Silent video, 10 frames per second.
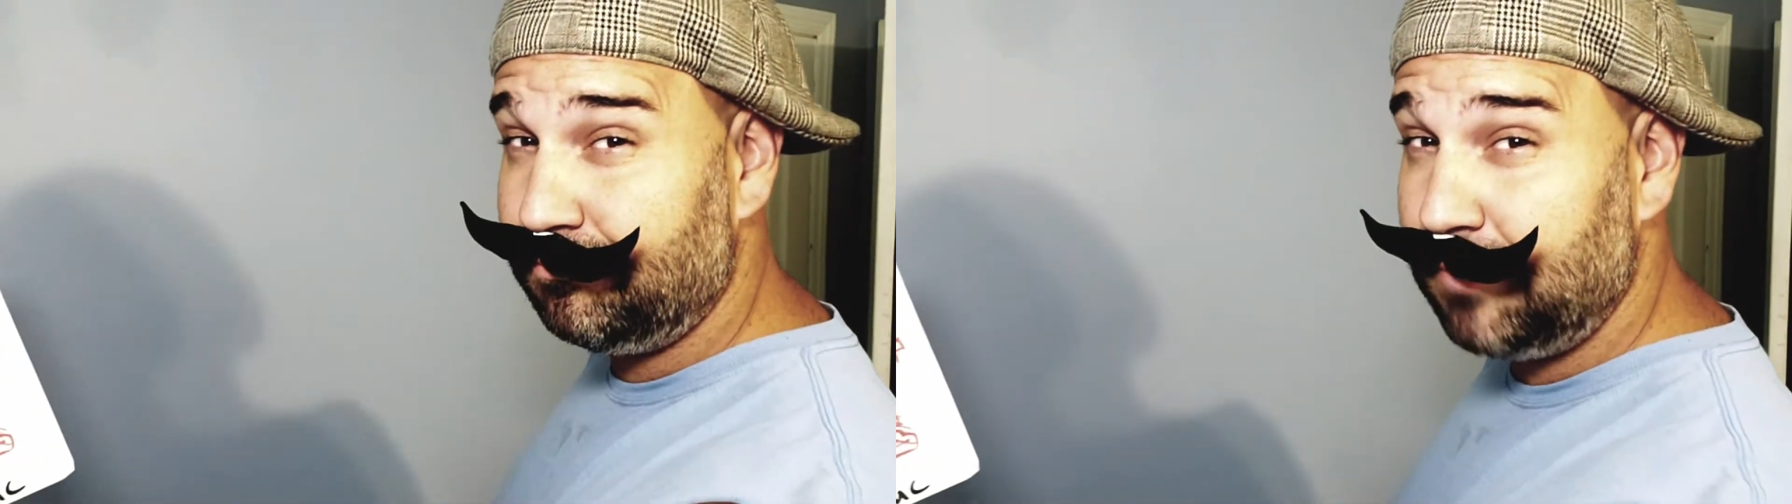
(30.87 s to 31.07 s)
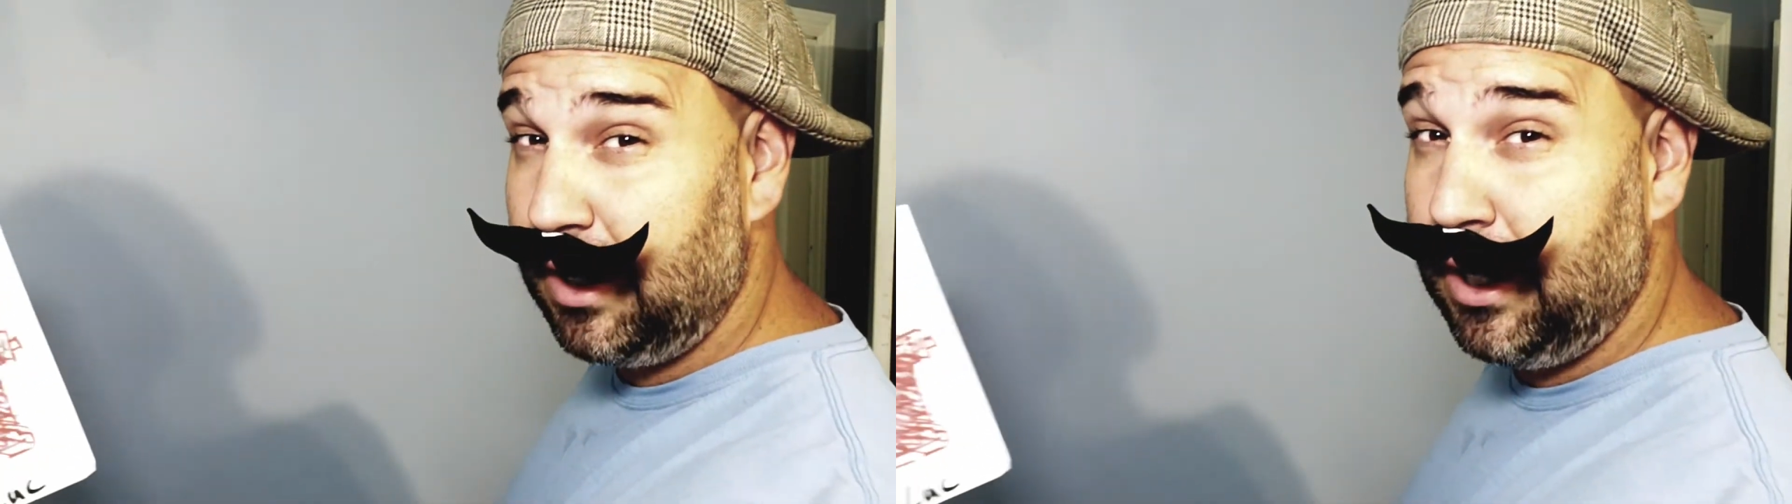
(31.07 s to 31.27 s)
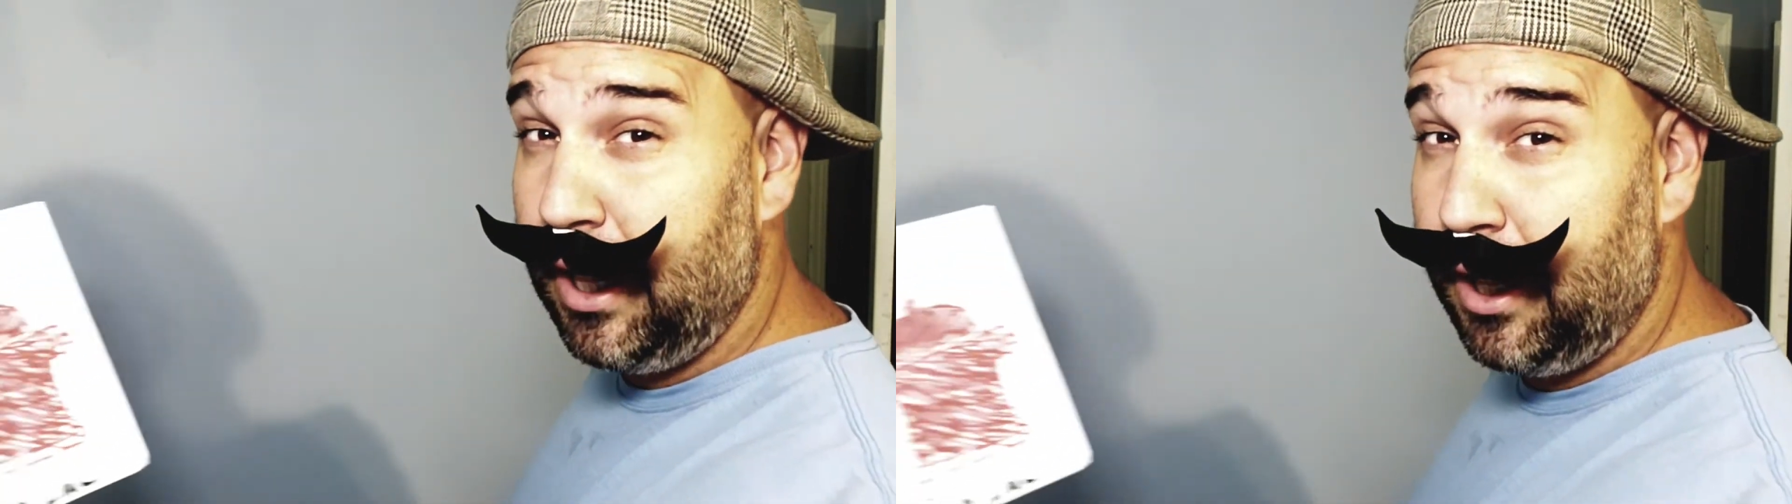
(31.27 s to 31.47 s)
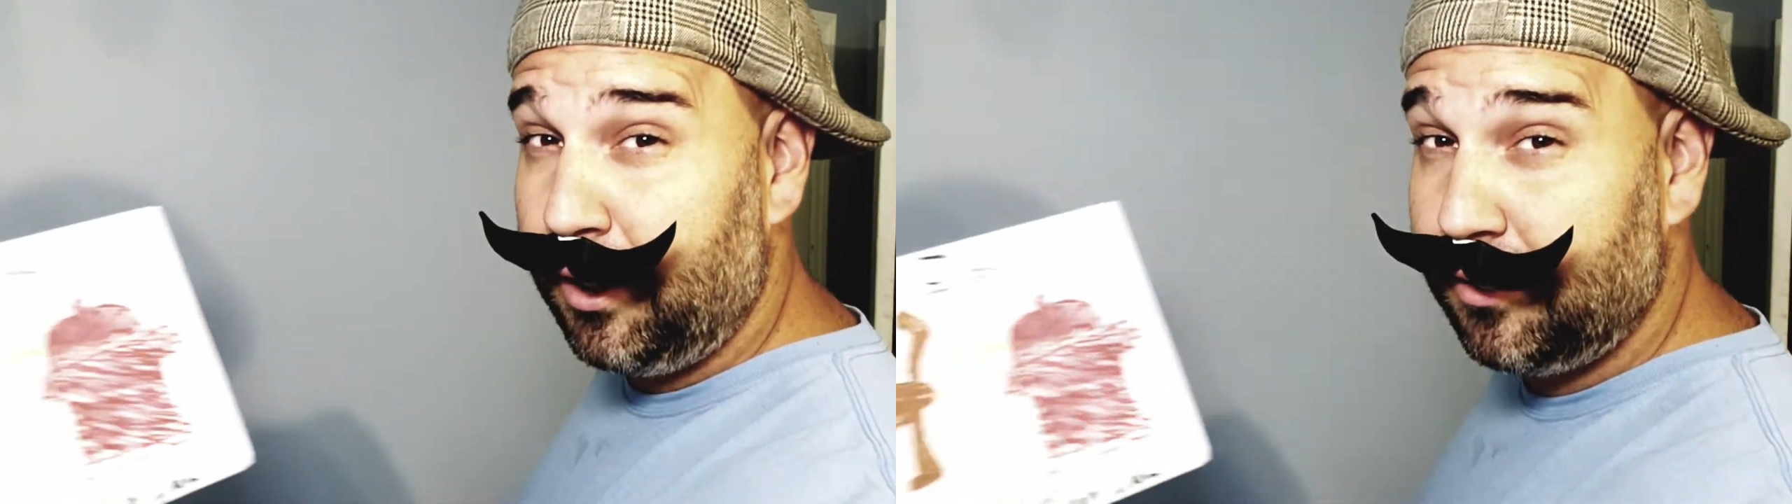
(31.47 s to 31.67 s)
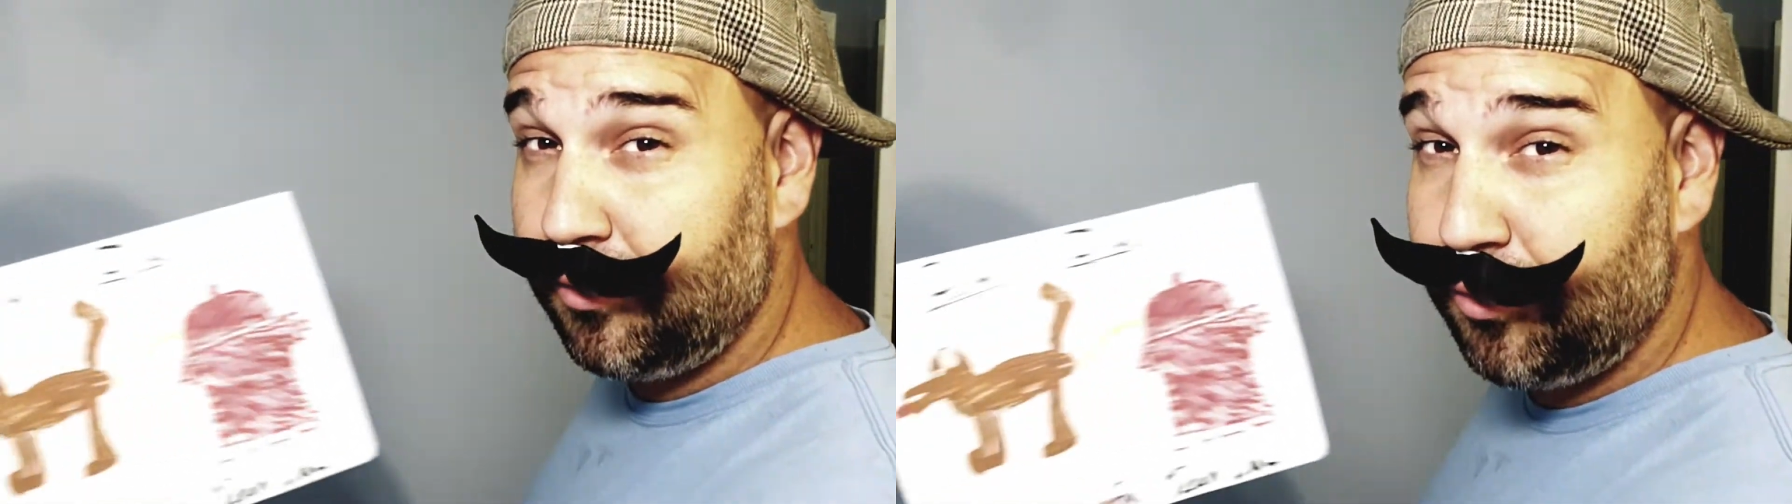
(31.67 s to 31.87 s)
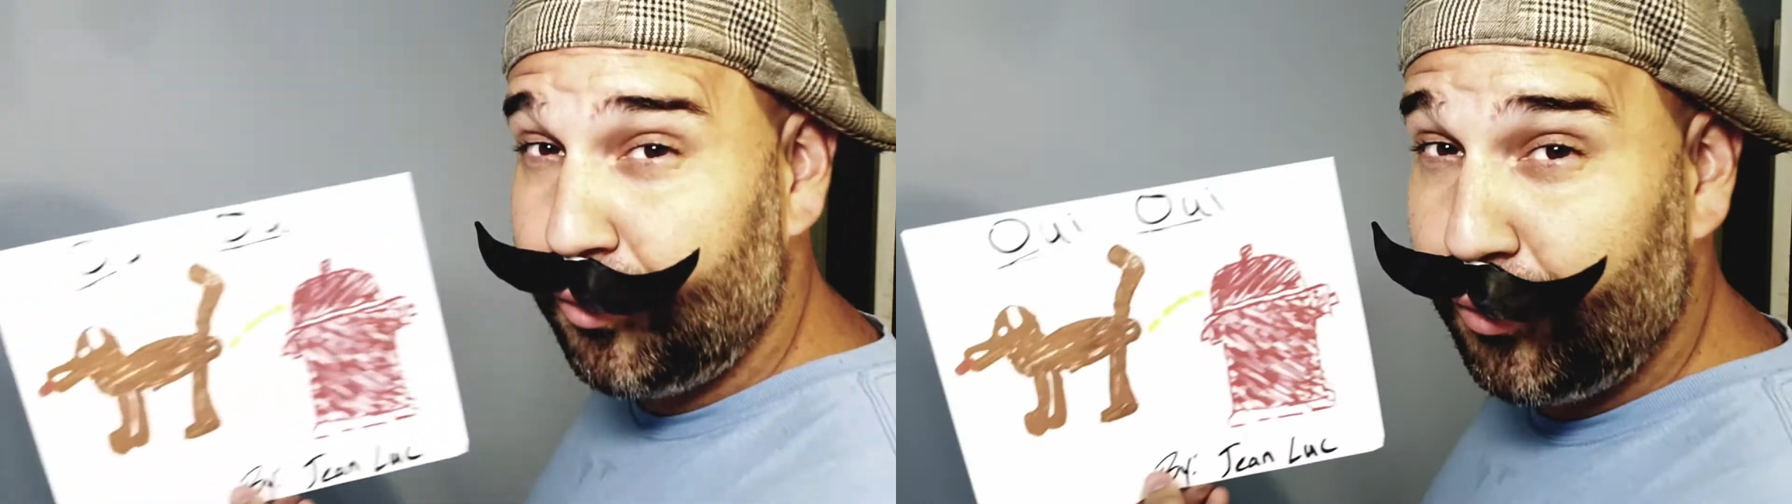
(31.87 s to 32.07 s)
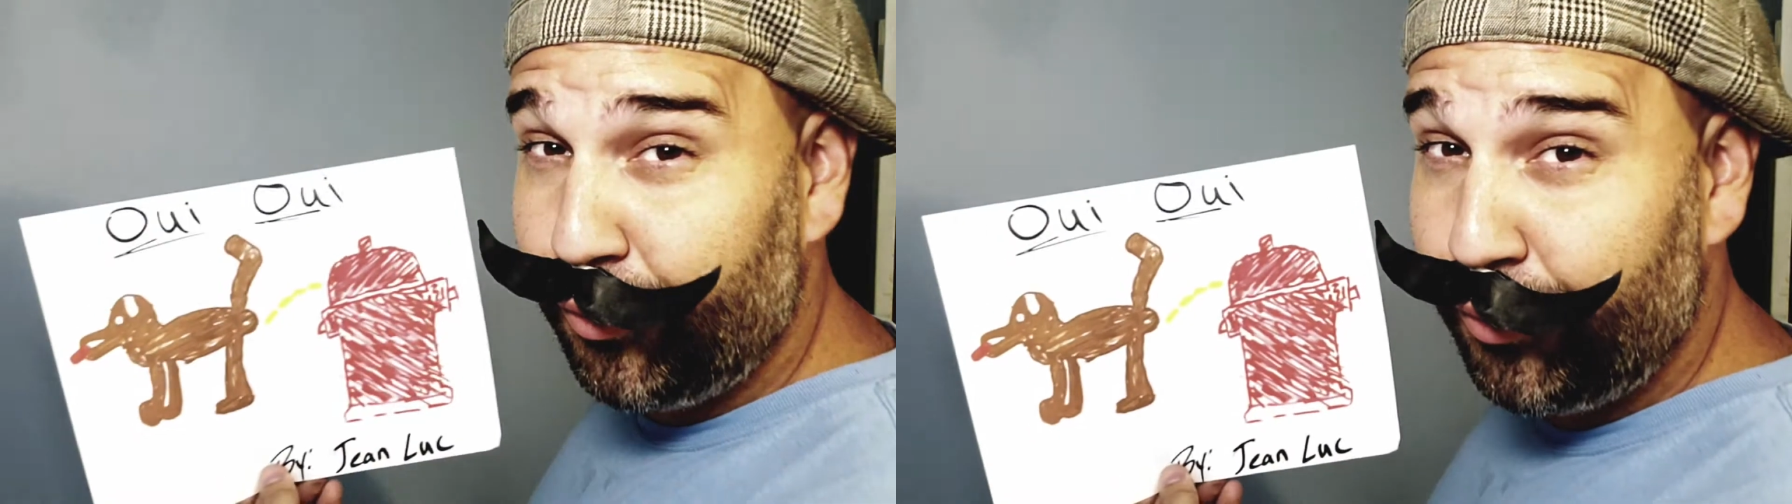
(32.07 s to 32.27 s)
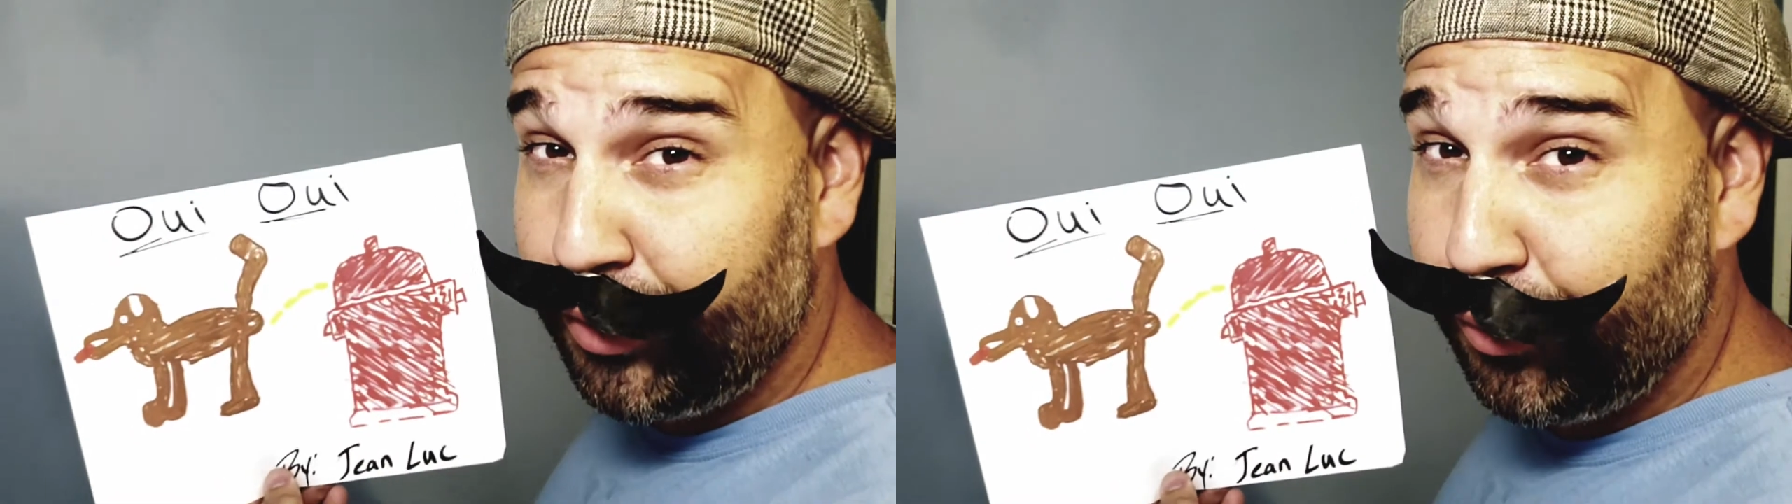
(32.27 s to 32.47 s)
le
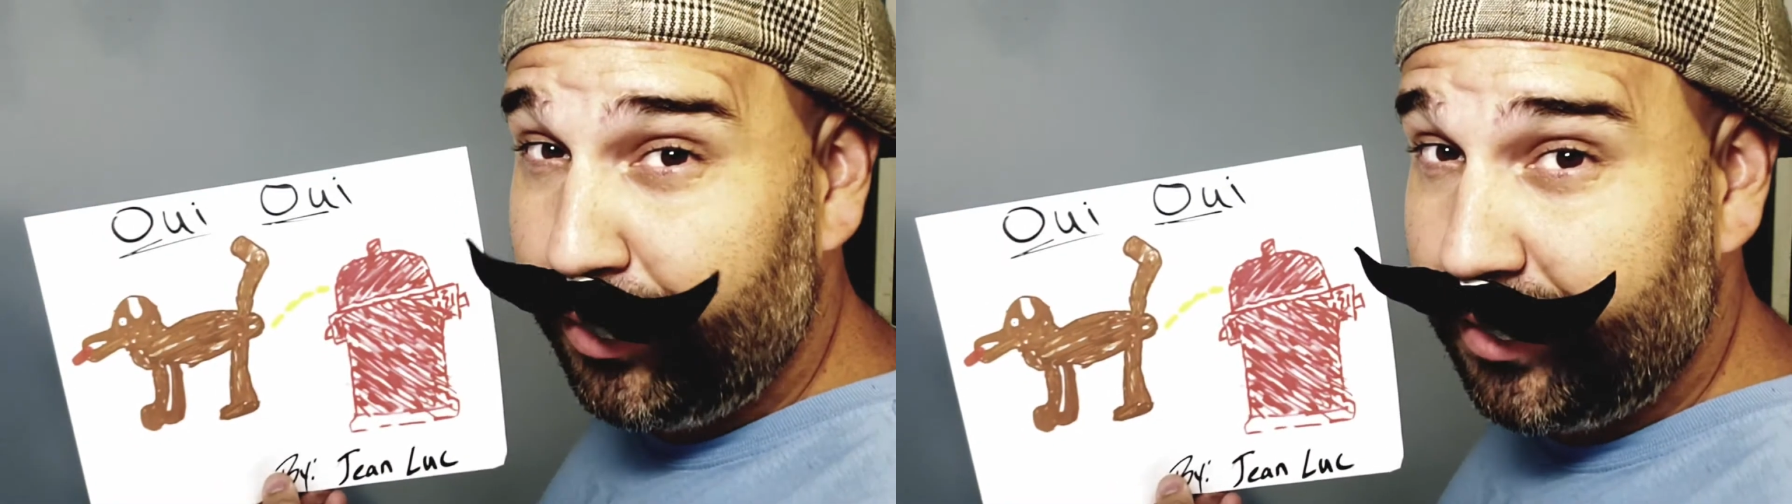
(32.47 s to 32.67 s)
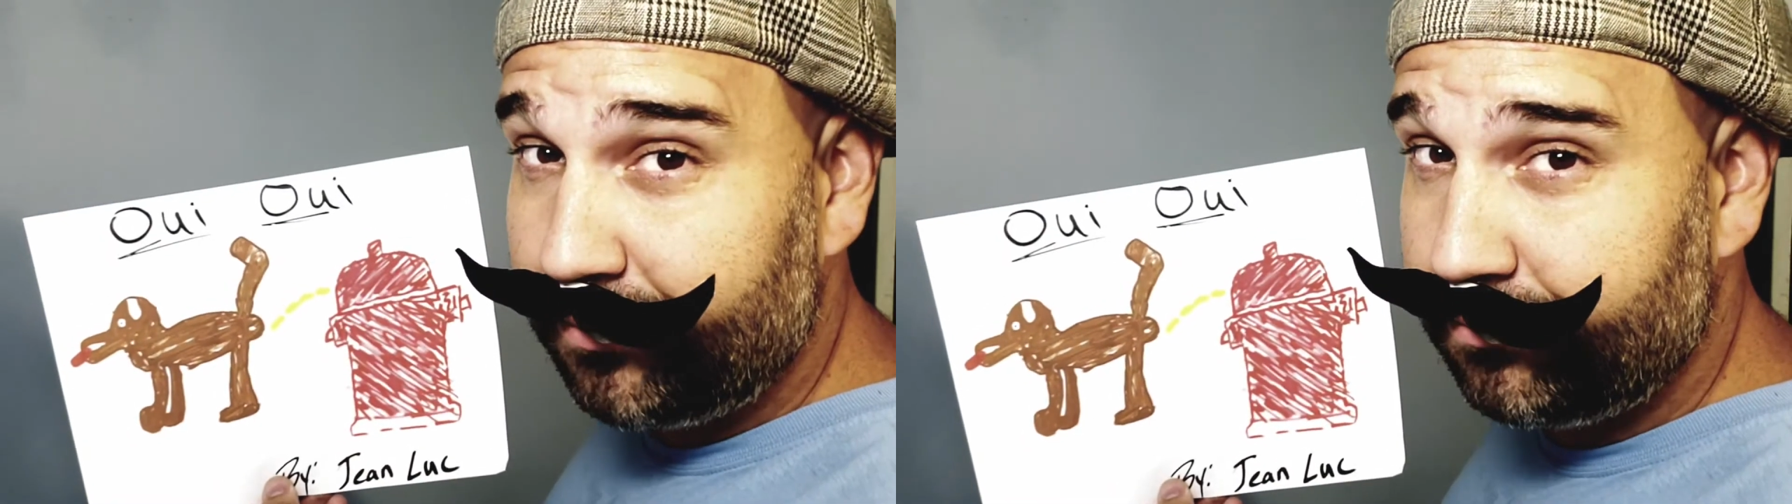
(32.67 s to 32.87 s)
oui oui.